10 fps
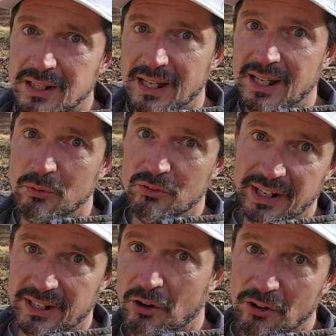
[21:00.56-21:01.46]
And it was
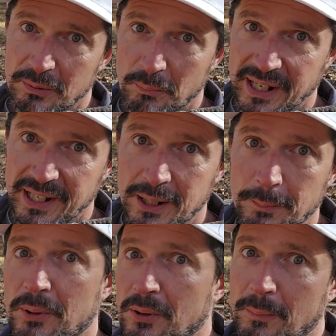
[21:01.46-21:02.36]
like hurting my
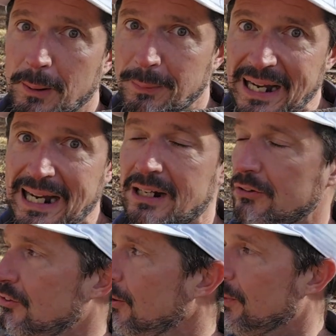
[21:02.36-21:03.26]
hip or my back or
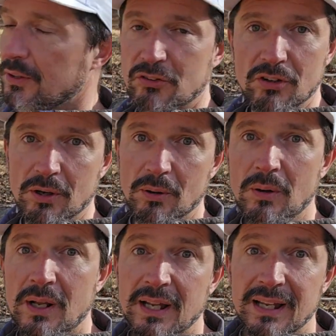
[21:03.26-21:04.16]
something. So
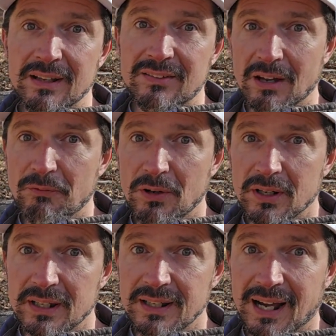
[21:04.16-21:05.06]

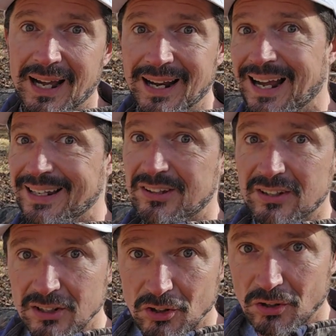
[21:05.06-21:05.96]
definitely not
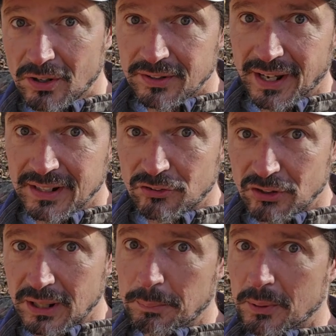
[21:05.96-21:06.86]
ideal night of
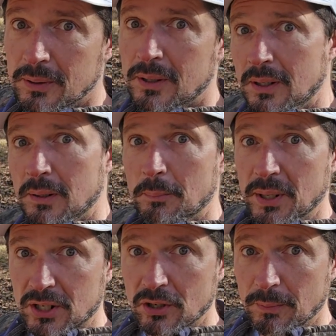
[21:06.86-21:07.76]
sleep, but
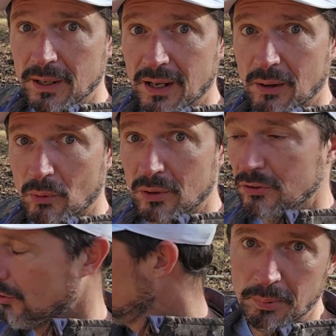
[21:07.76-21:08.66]
it could have been a lot
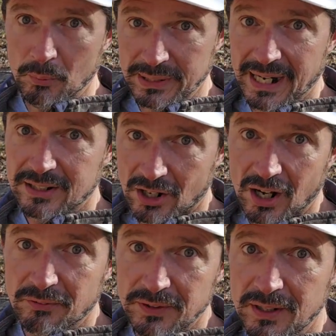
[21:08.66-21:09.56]
worse. But we got
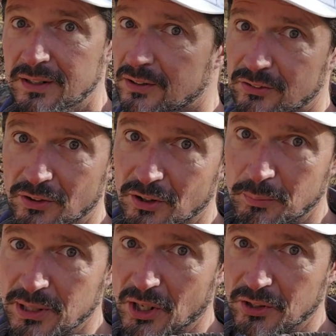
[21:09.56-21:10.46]
coffee, so it'll
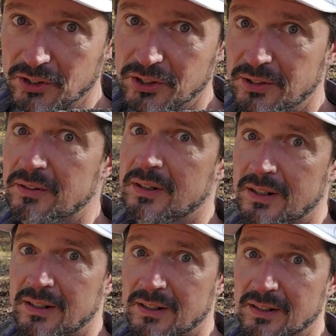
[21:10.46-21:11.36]
be all good.
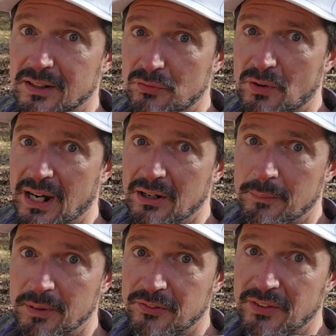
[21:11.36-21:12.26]
Let's fire up
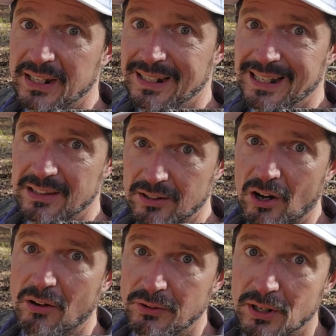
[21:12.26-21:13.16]
this thing and get the
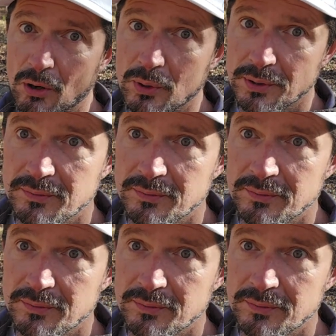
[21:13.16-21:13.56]
coffee going.